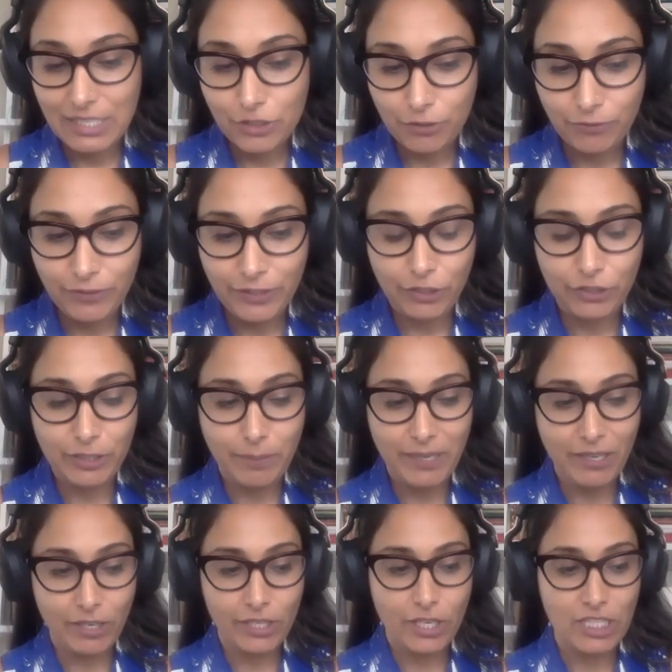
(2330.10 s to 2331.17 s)
interfere in the
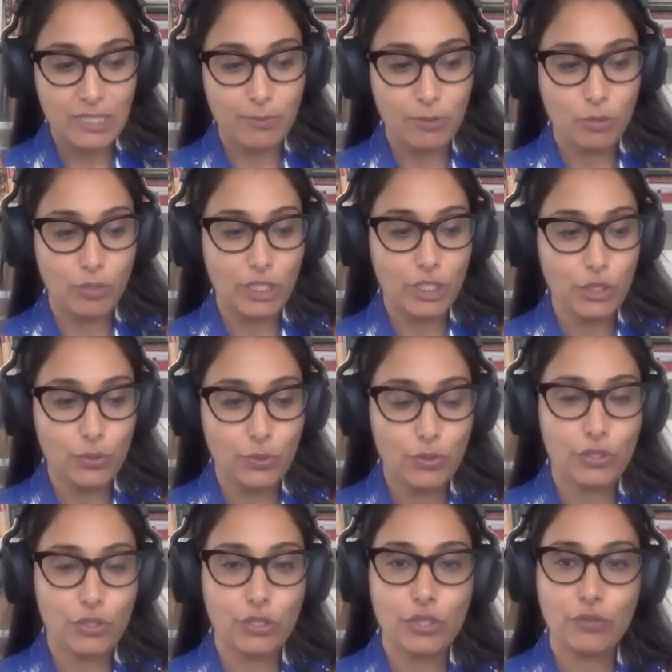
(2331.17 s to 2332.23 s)
paradox between
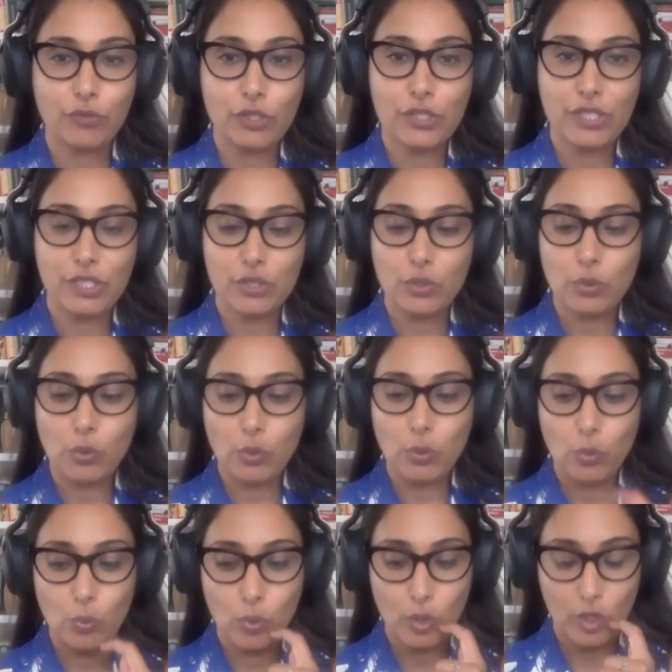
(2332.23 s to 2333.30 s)
users versus
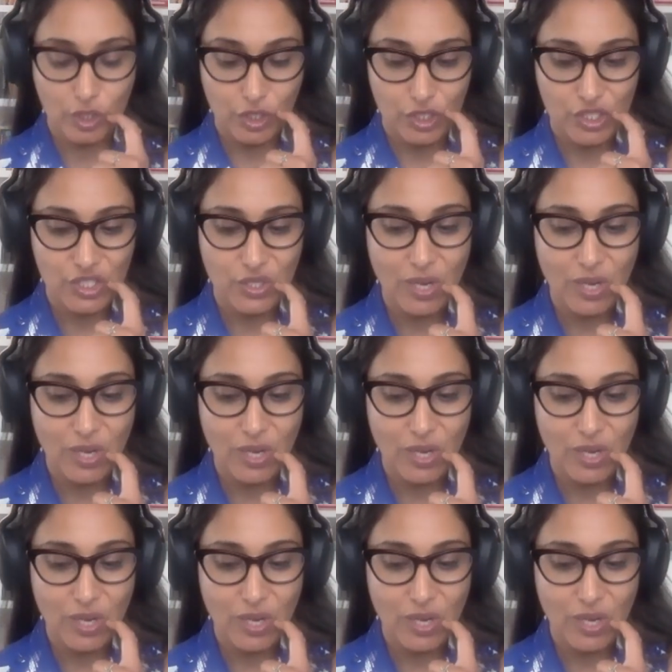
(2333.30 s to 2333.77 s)
workers?